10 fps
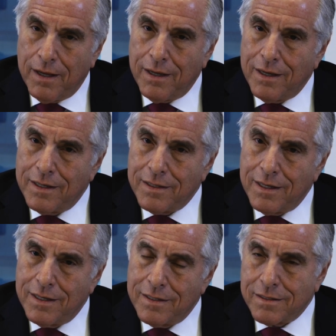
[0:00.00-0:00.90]
It
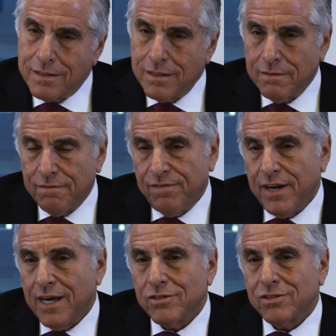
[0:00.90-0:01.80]
is the
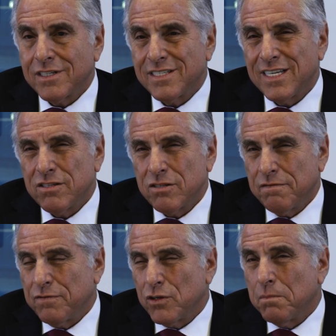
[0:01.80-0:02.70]
financial success of the
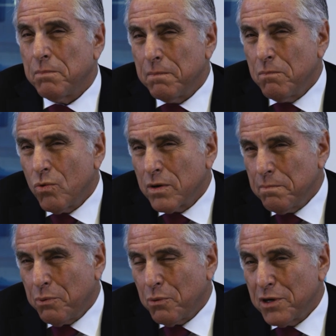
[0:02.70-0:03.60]
firm, but more
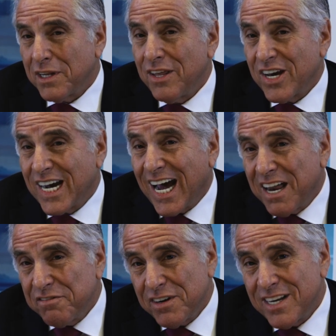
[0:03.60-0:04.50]
importantly, the
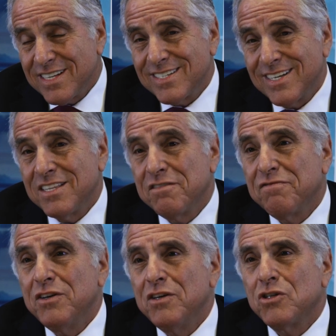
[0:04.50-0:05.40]
confidence in the
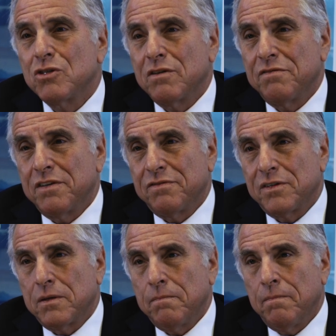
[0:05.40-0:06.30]
future of the
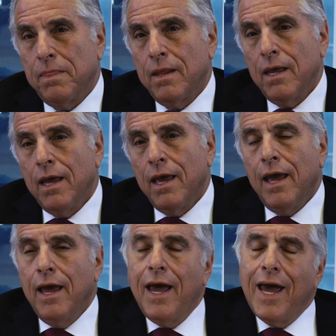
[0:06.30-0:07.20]
firm
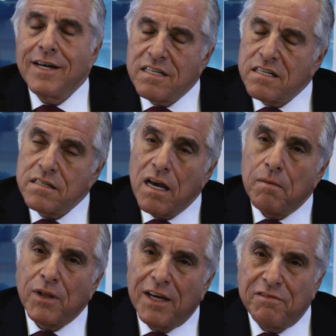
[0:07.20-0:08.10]
and
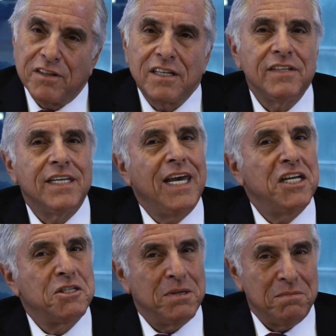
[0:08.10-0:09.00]
some level of
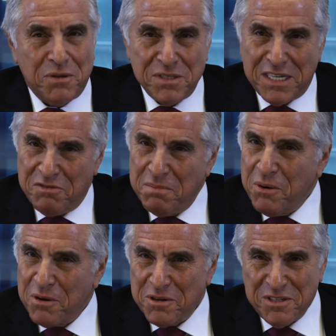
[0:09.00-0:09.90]
engagement, because every
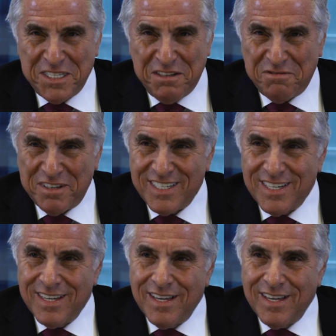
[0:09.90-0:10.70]
partner is different,